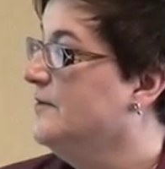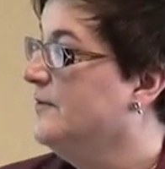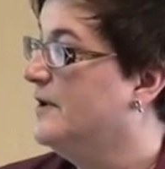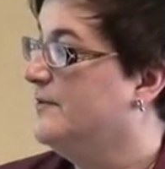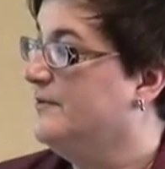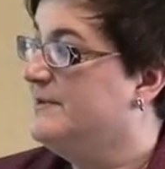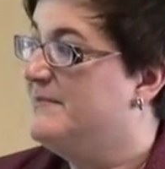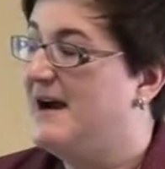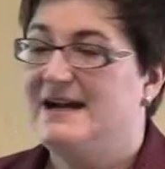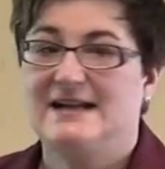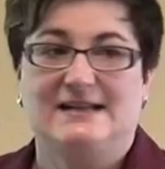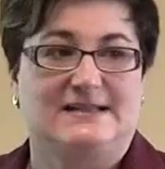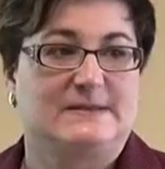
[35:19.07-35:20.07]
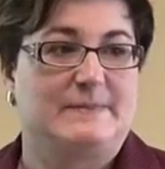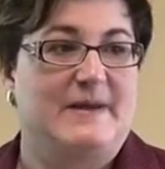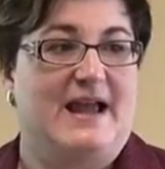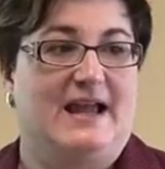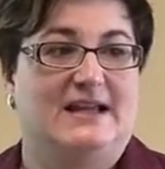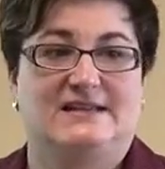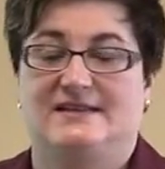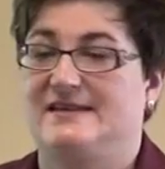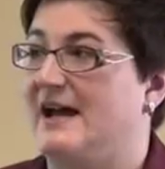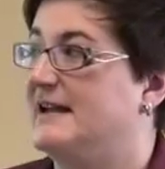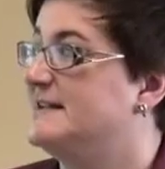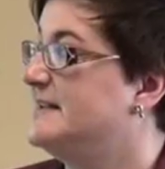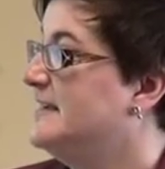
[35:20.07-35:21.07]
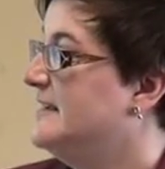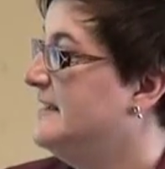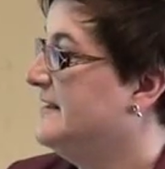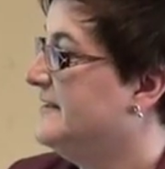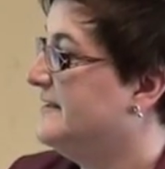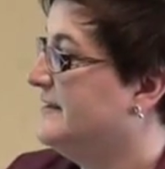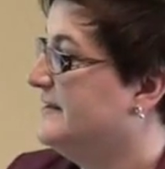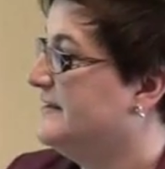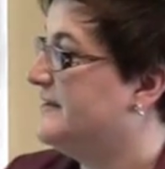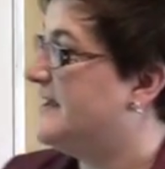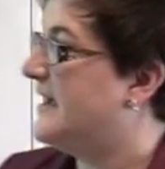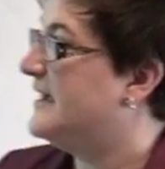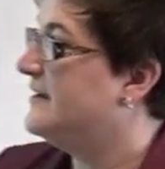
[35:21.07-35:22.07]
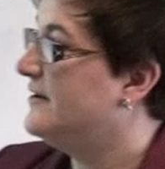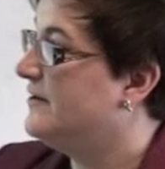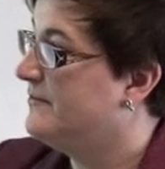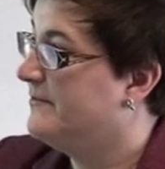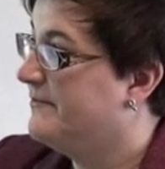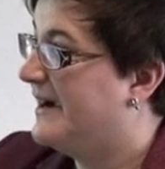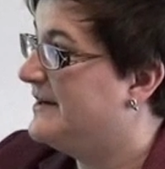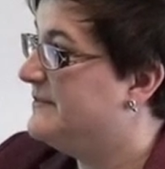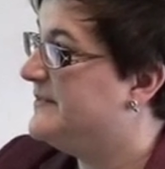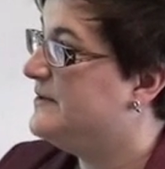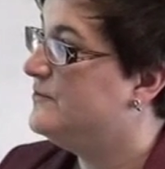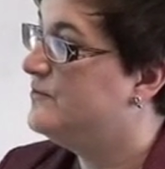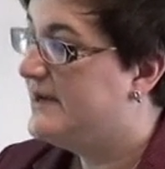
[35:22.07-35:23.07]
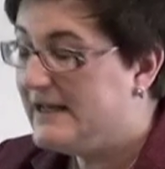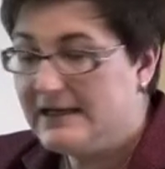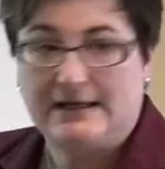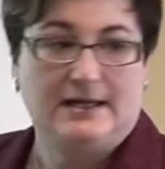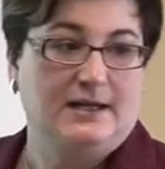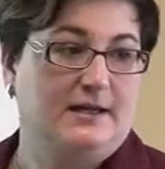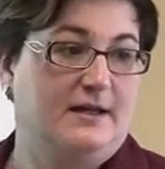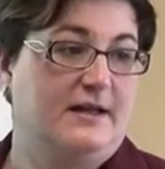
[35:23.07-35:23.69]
well, we might expect that they might be weak